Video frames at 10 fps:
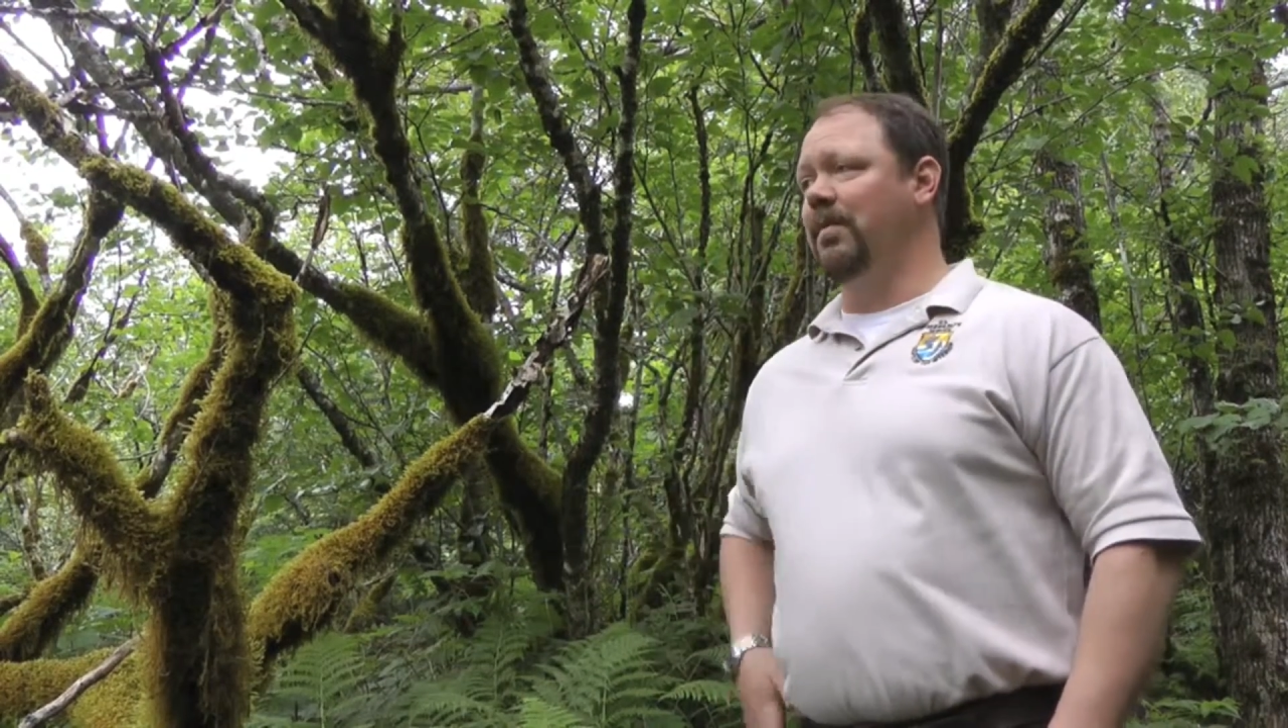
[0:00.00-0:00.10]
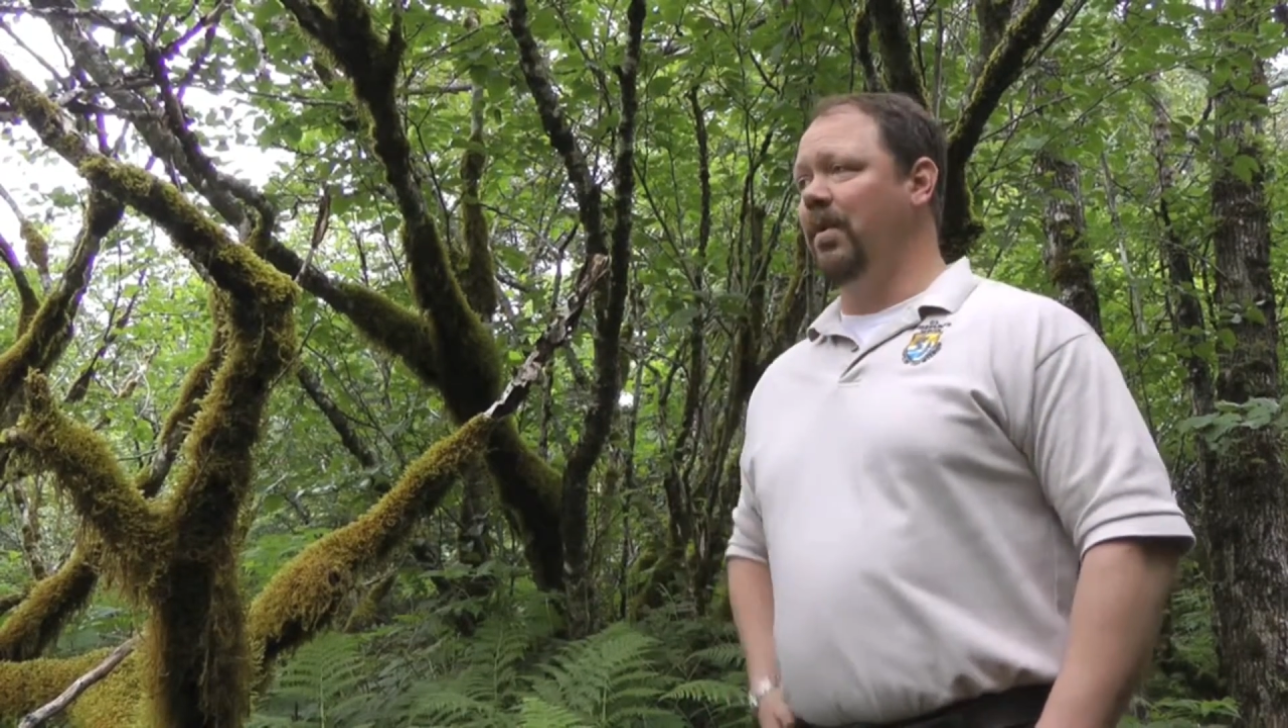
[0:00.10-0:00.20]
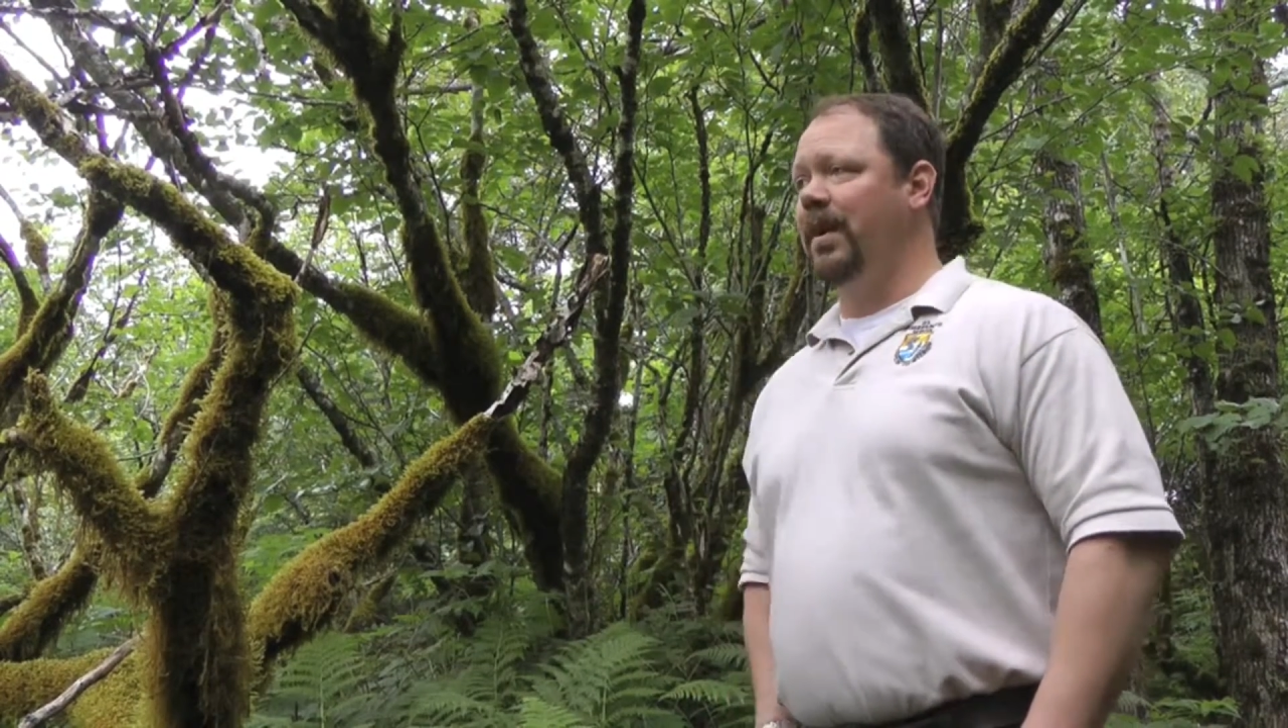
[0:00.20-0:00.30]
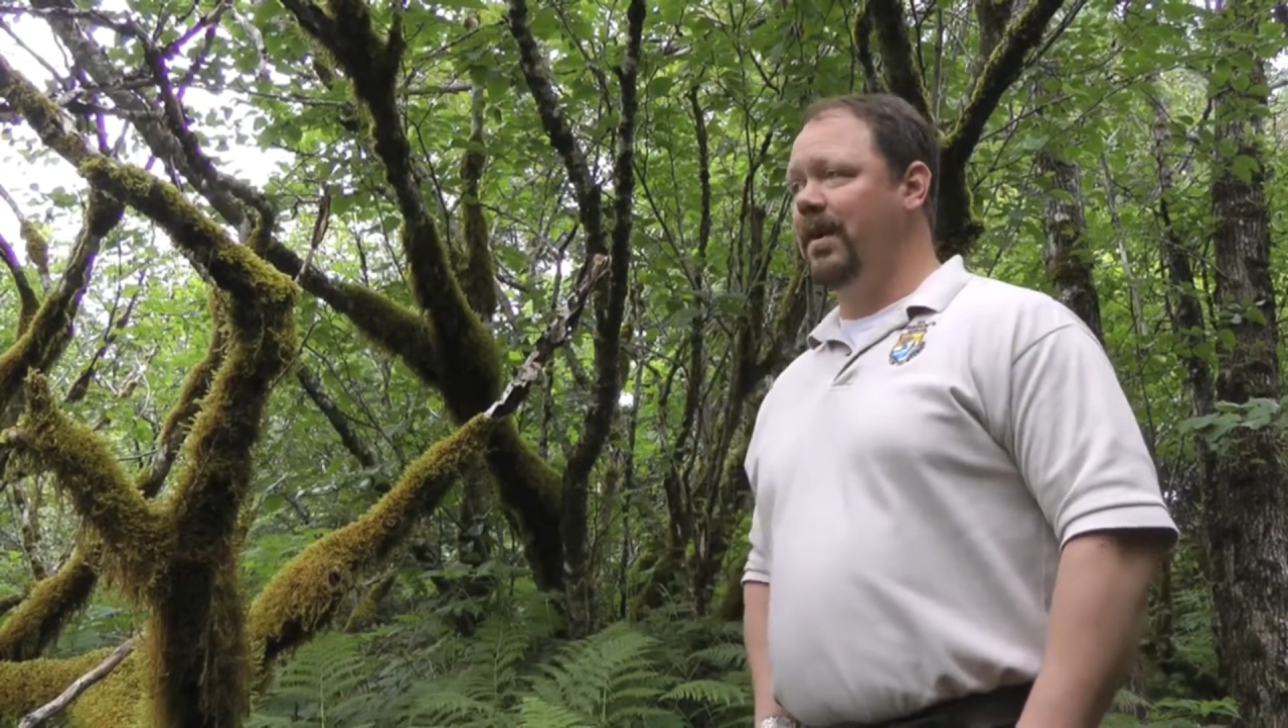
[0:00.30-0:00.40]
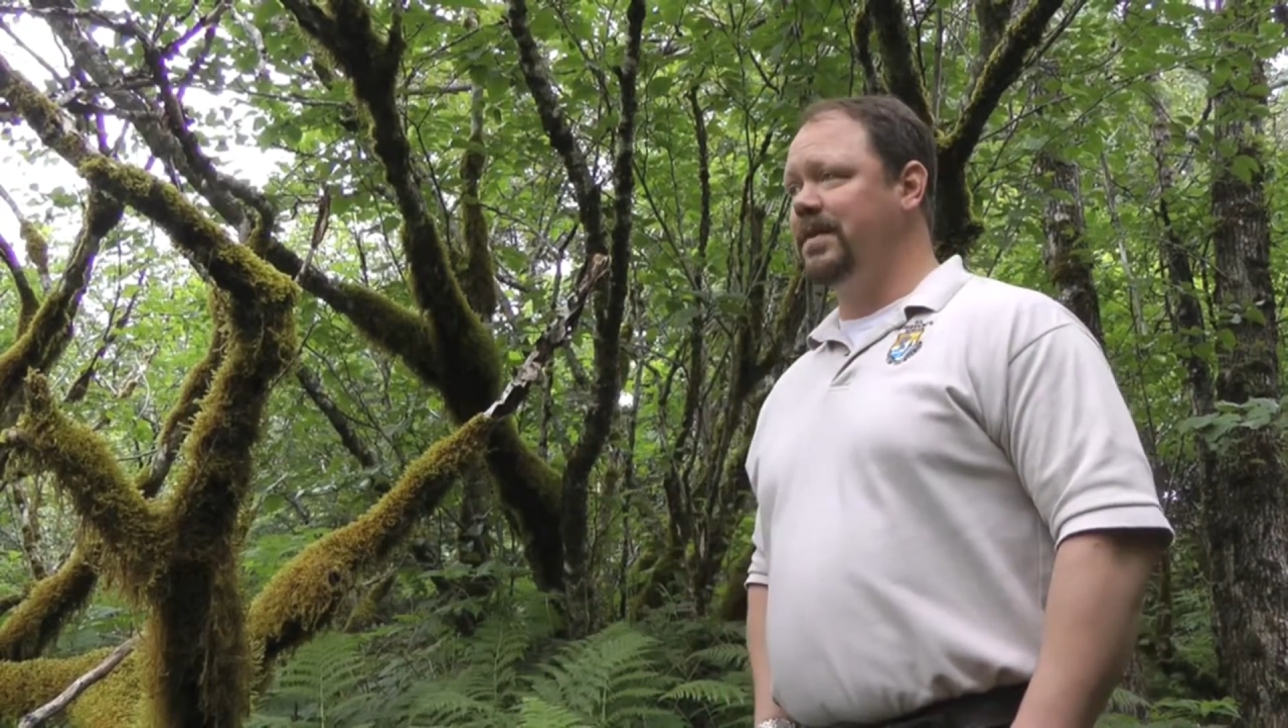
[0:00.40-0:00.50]

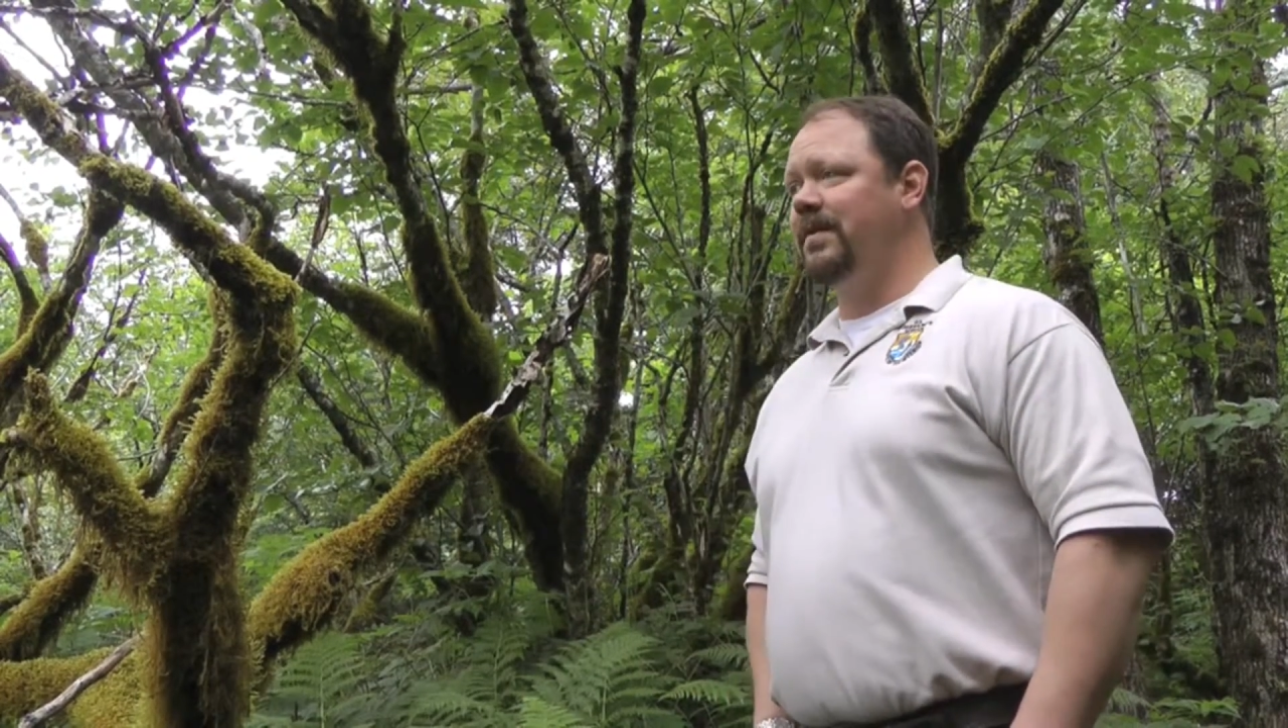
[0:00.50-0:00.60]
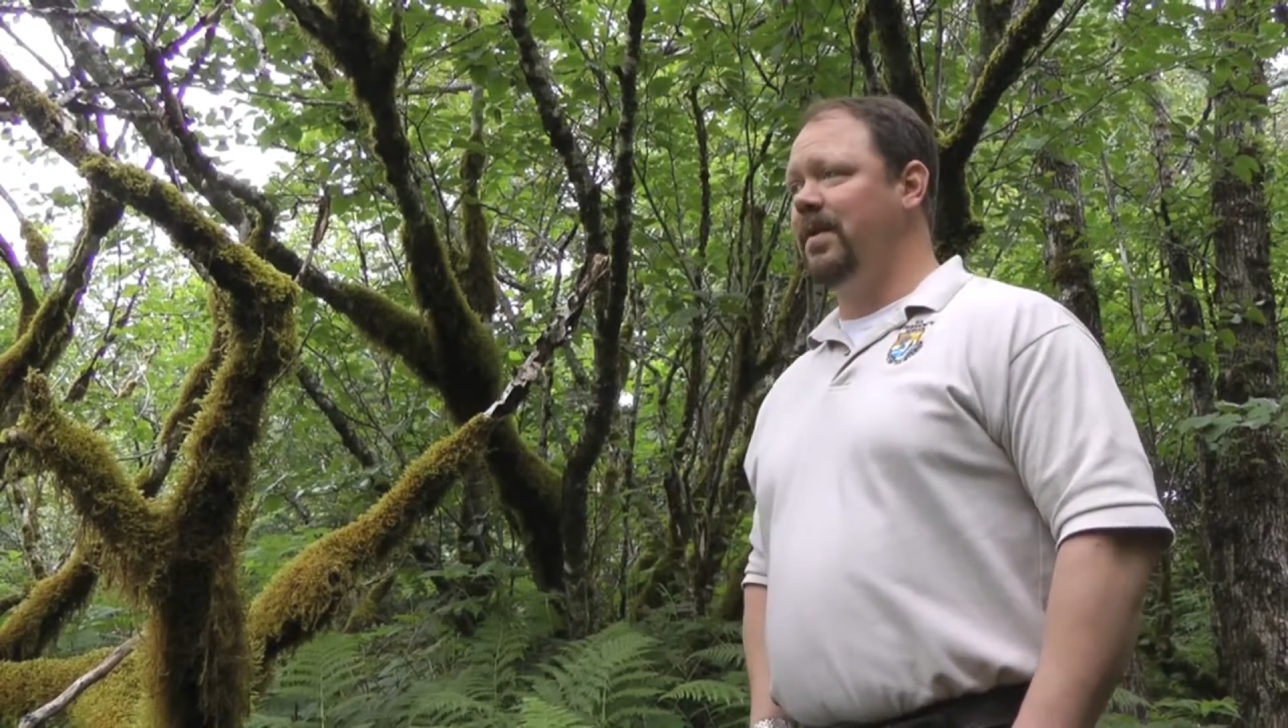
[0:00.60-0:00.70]
remote areas of